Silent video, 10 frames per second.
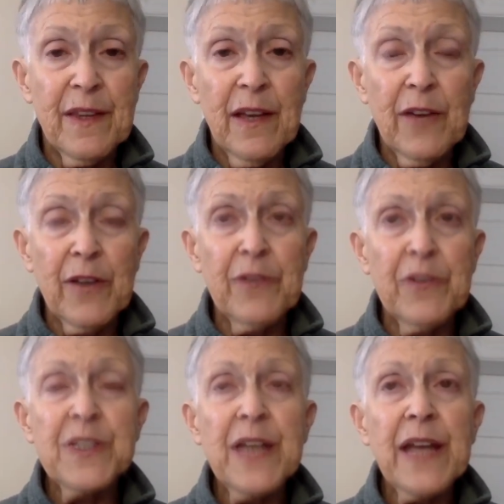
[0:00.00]
I'll give you a
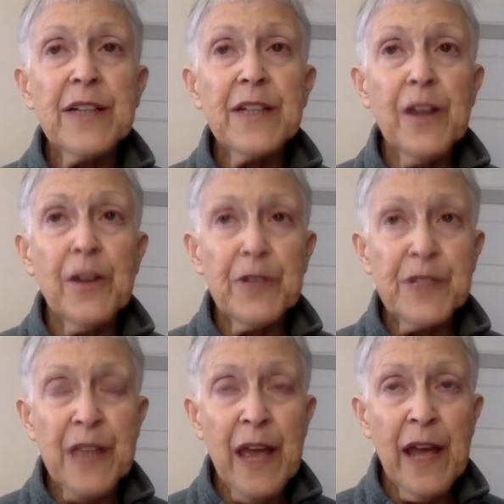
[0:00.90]
second to
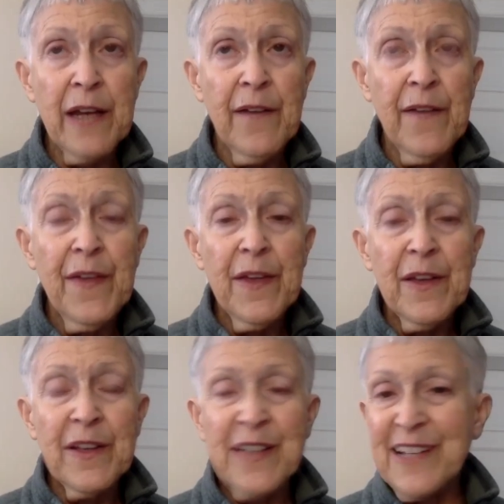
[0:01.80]
notice that,
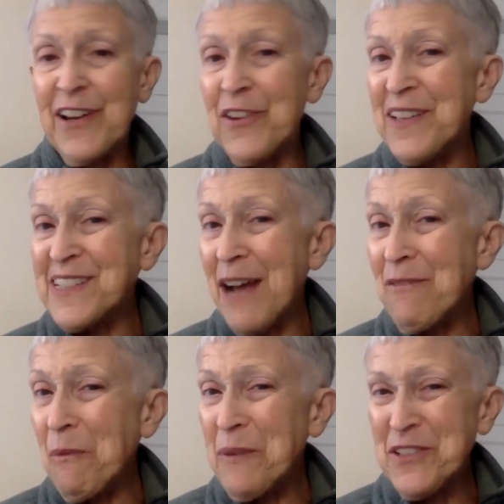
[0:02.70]
because I know that's not
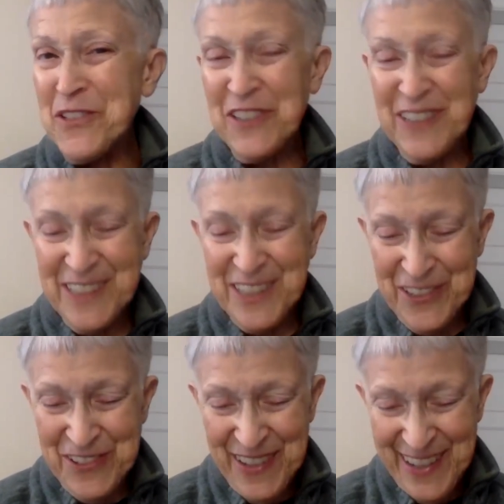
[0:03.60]
what we usually do.